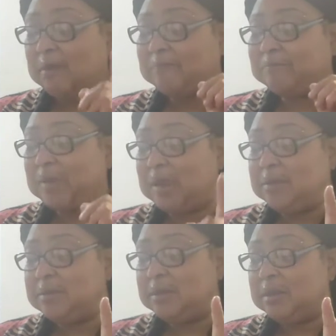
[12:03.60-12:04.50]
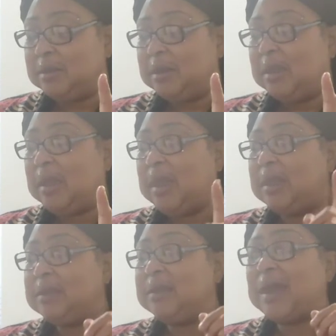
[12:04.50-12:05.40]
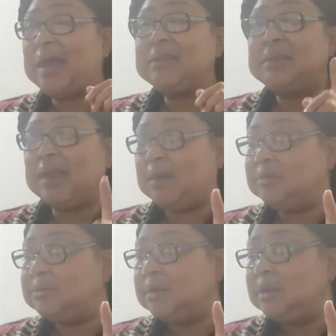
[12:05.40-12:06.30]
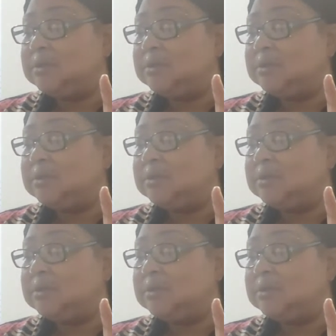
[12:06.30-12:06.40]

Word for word: have faith and not doubt.